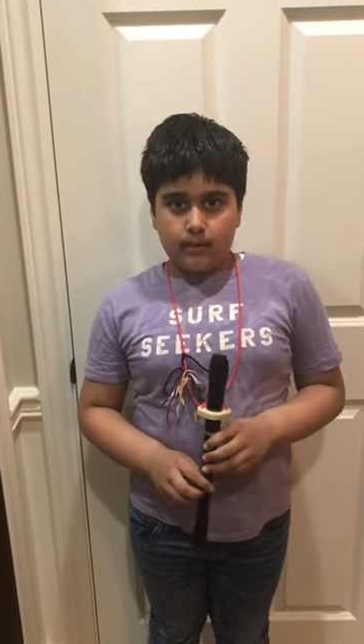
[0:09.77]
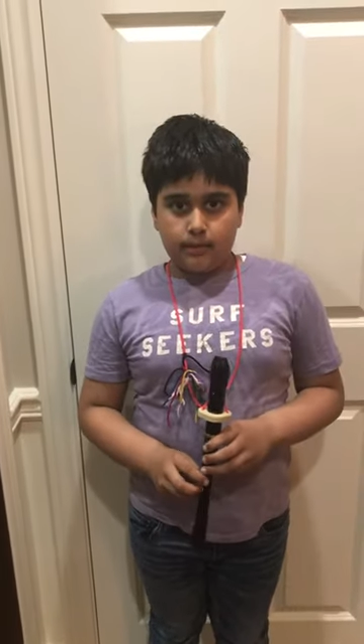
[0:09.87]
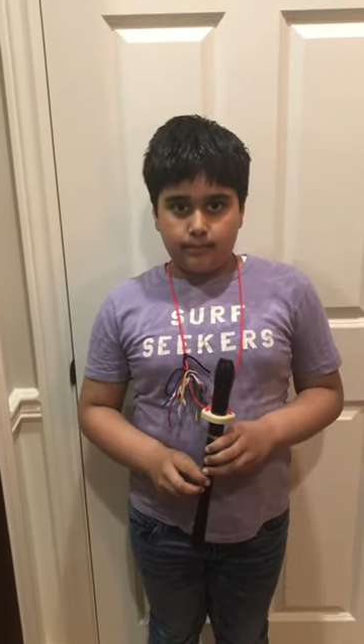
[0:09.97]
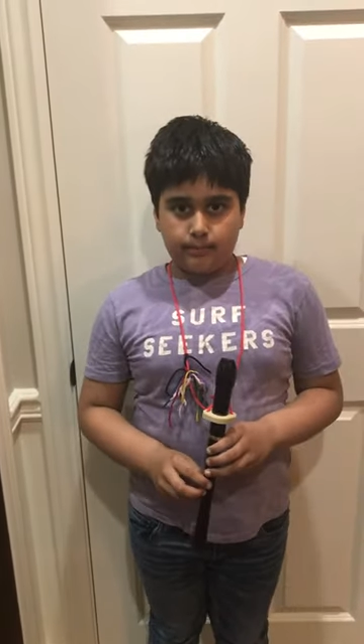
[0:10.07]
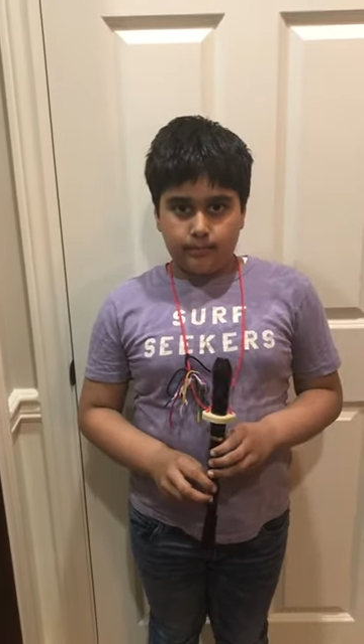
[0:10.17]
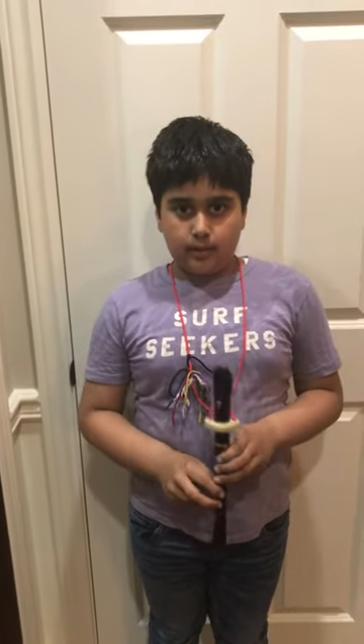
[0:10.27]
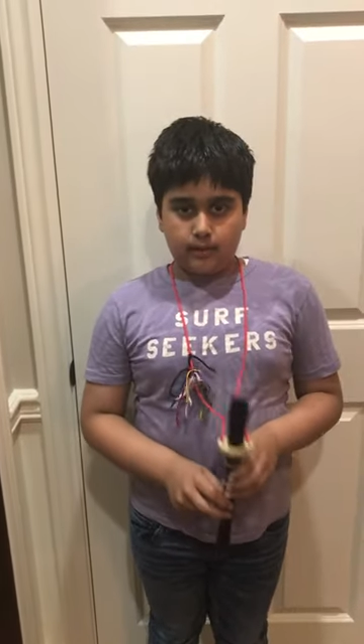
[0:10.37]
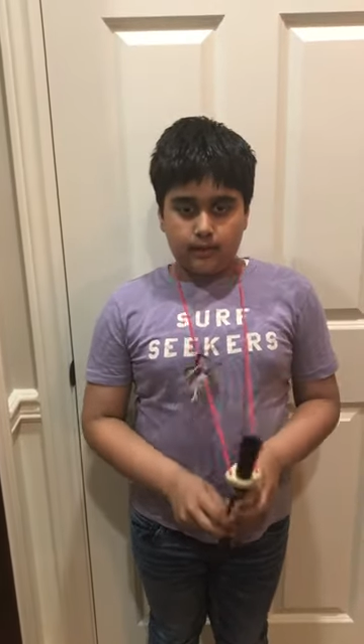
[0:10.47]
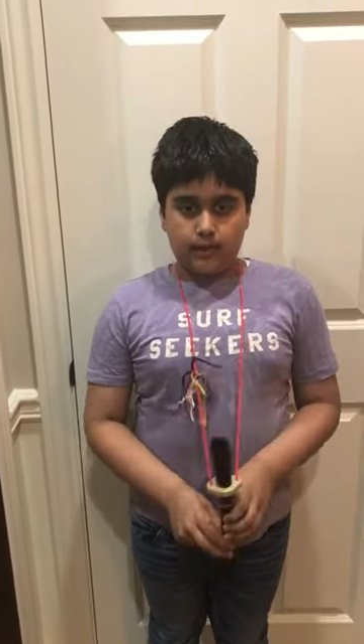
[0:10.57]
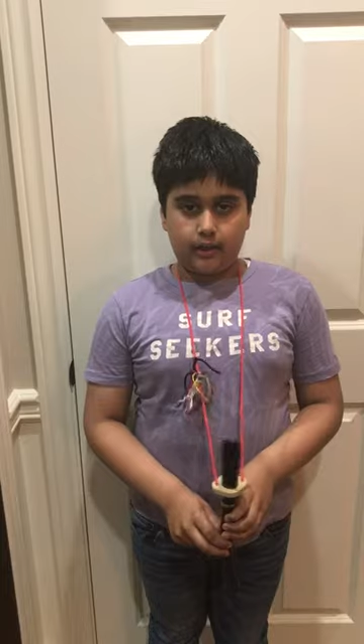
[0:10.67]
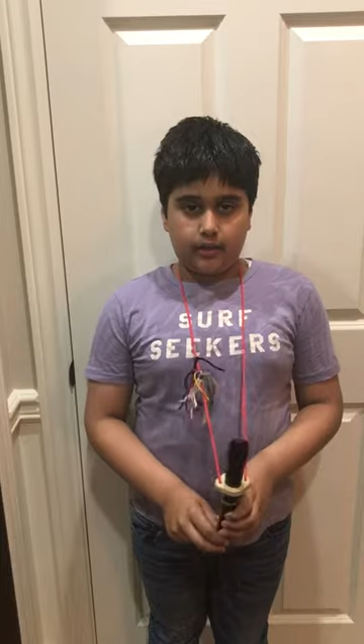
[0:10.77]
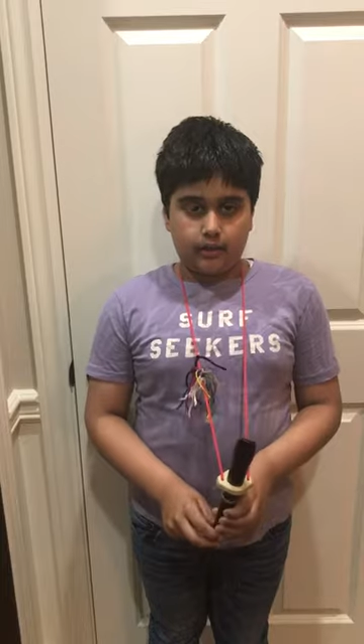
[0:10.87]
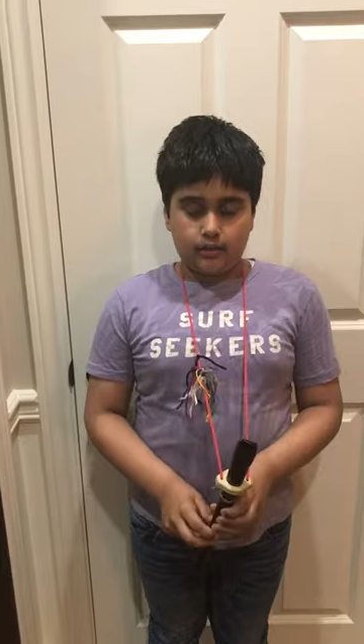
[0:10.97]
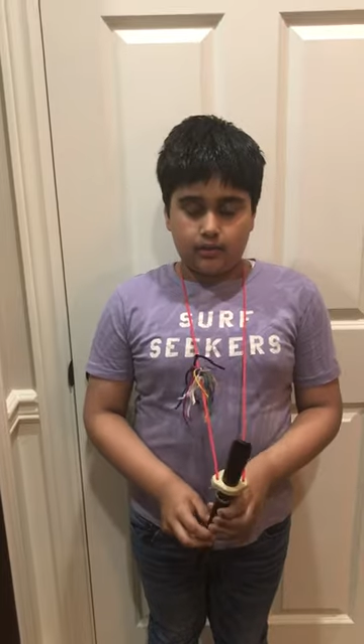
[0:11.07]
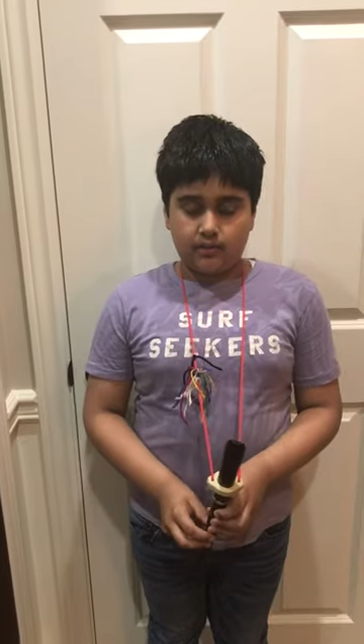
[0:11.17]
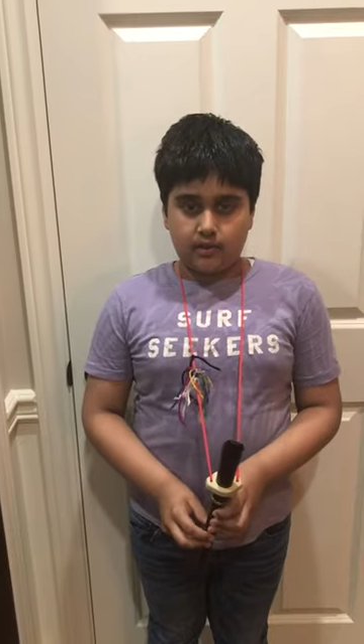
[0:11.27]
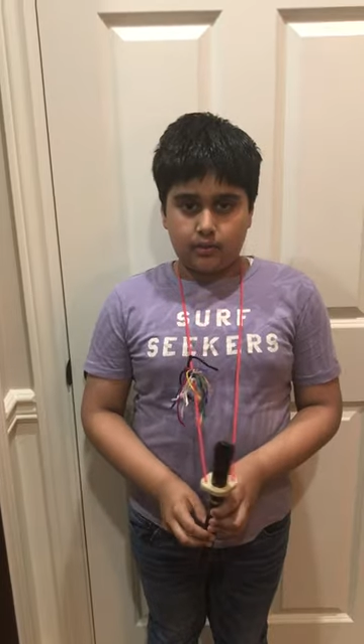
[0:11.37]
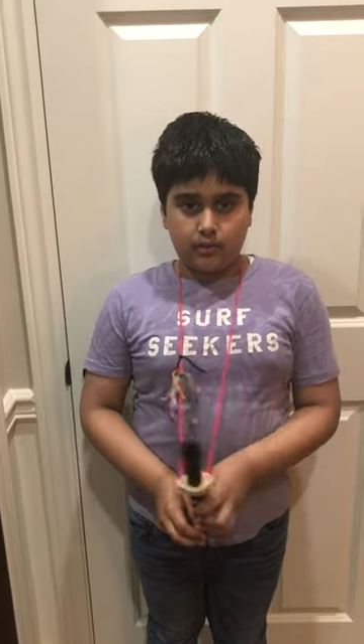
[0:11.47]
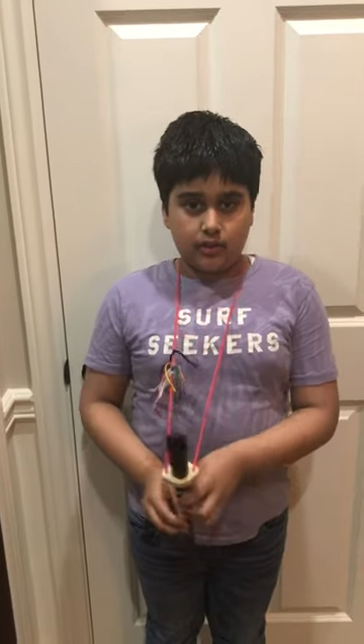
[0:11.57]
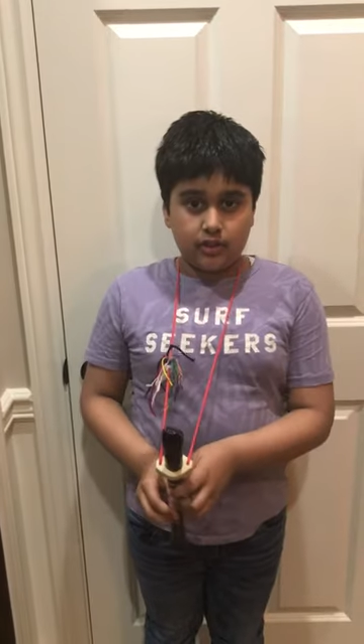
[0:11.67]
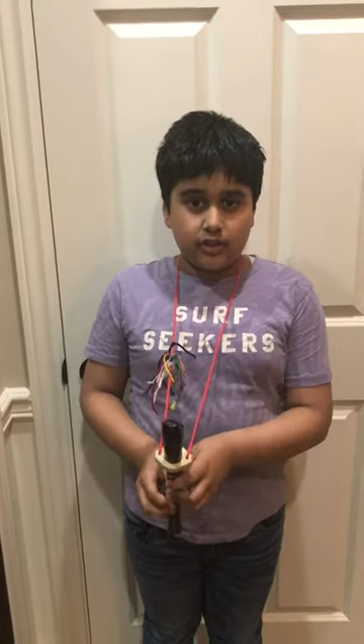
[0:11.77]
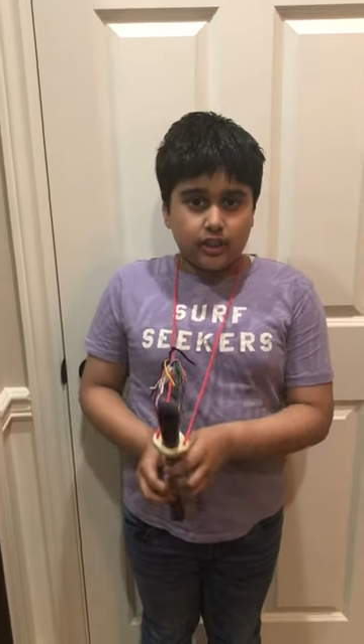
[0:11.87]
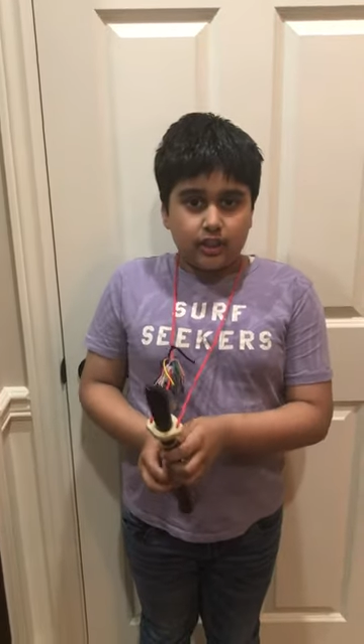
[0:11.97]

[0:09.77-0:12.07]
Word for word: um, on um, the recorder.